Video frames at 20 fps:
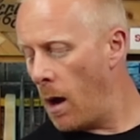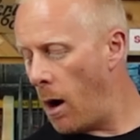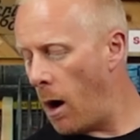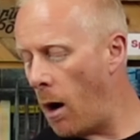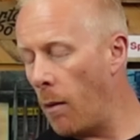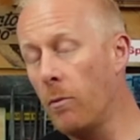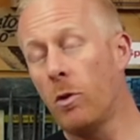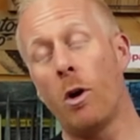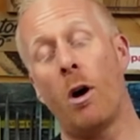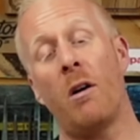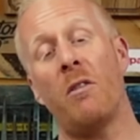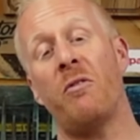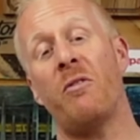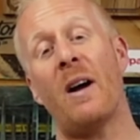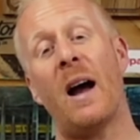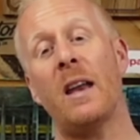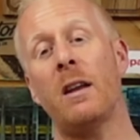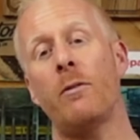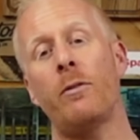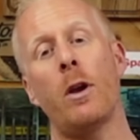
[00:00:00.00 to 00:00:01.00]
I'm not a
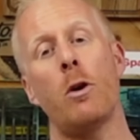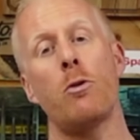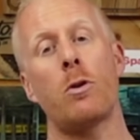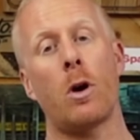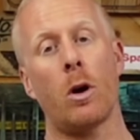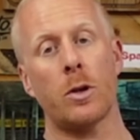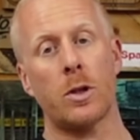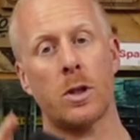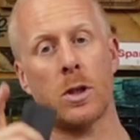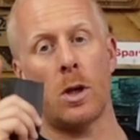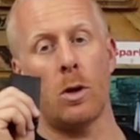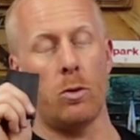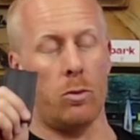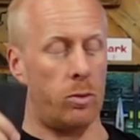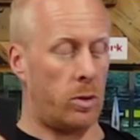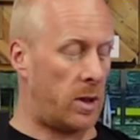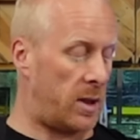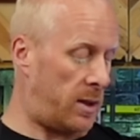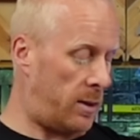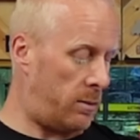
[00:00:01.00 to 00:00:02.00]
fan of low-cost
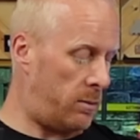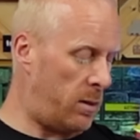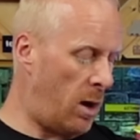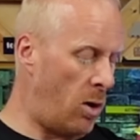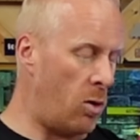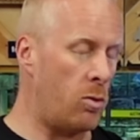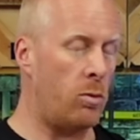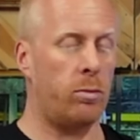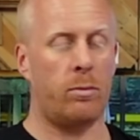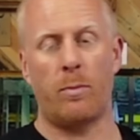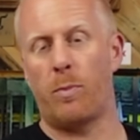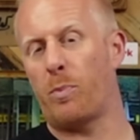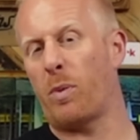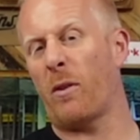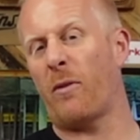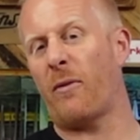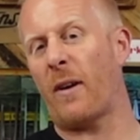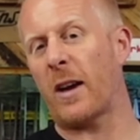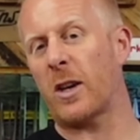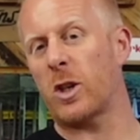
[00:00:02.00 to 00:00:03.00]
tools. No
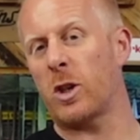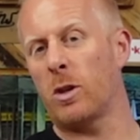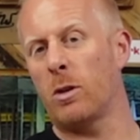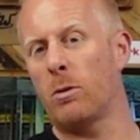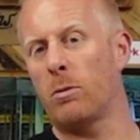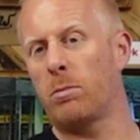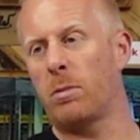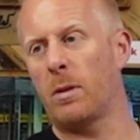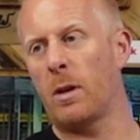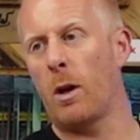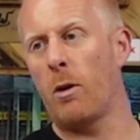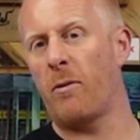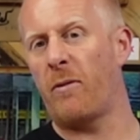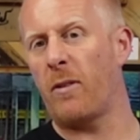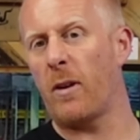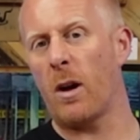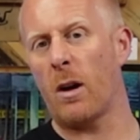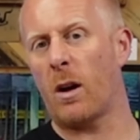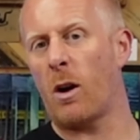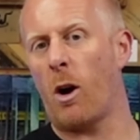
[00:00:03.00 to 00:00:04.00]
professional
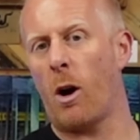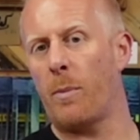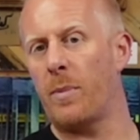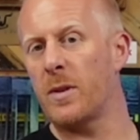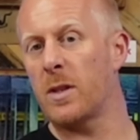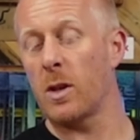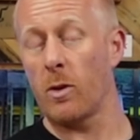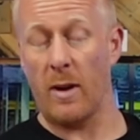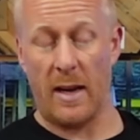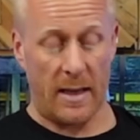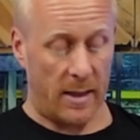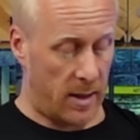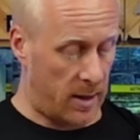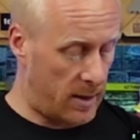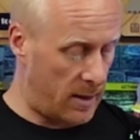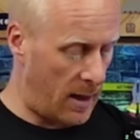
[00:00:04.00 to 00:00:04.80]
luthier carpenter is.